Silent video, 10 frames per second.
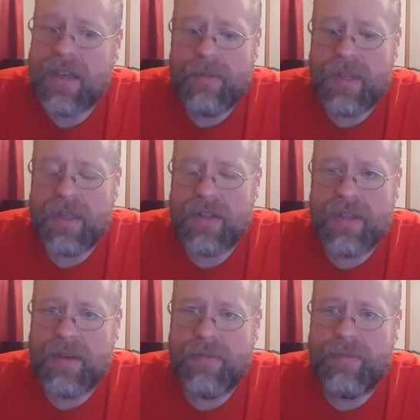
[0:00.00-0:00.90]
I mean,
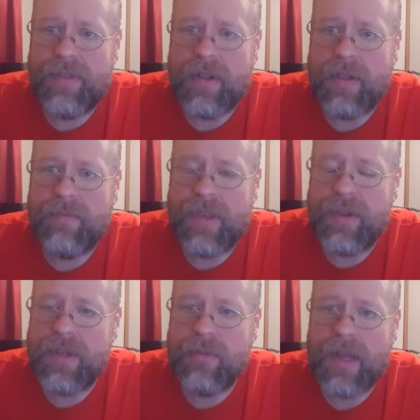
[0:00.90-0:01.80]
the
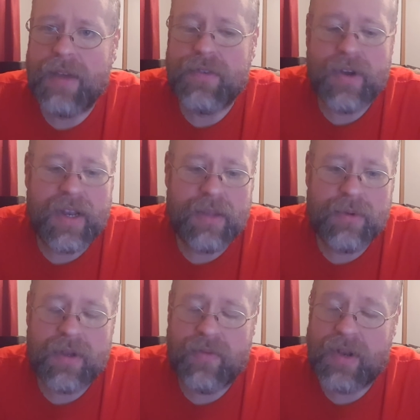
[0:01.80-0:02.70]
YouTube live training that
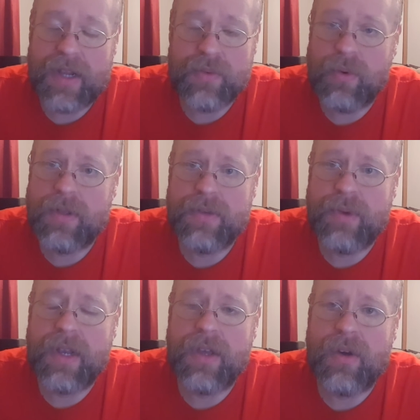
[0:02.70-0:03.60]
we do every night is worth its
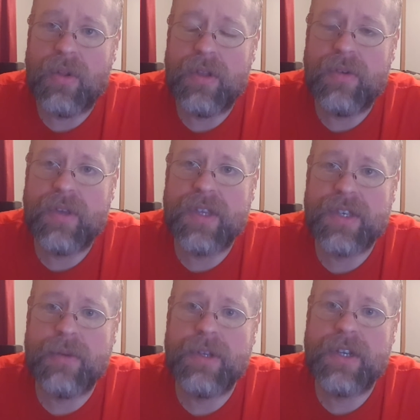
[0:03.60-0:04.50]
weight in gold. You'll get
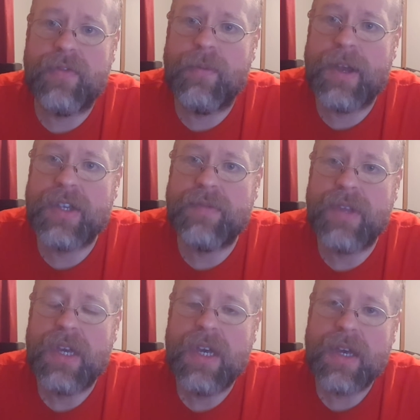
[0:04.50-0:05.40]
so much information.
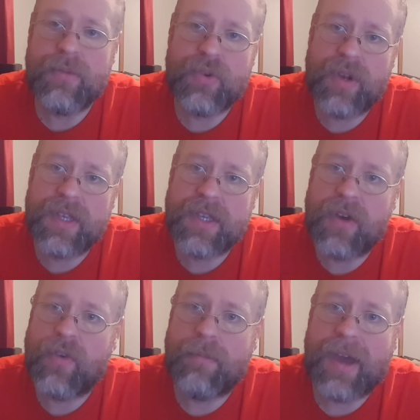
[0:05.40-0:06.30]
Come join us
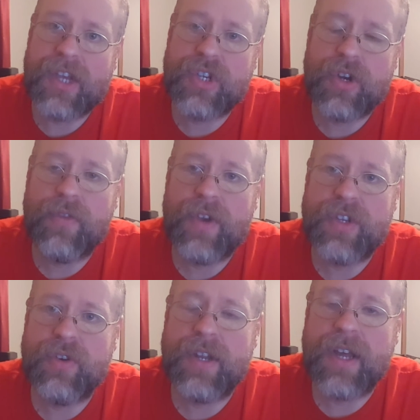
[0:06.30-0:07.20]
over at
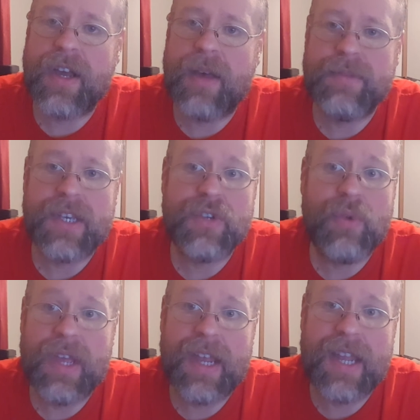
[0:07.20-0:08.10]

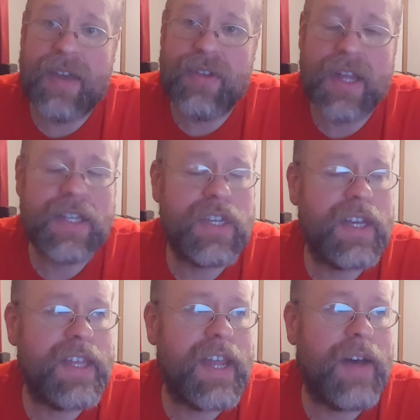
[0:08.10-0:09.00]
mysugarfreejourney.com/28-day if you'd like to
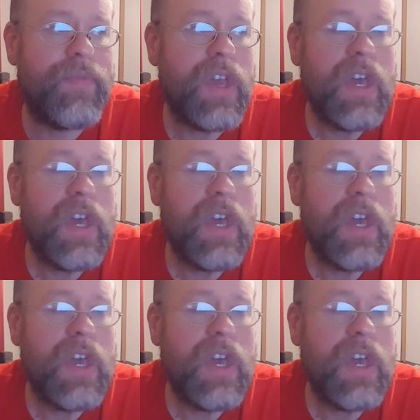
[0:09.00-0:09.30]
check that out.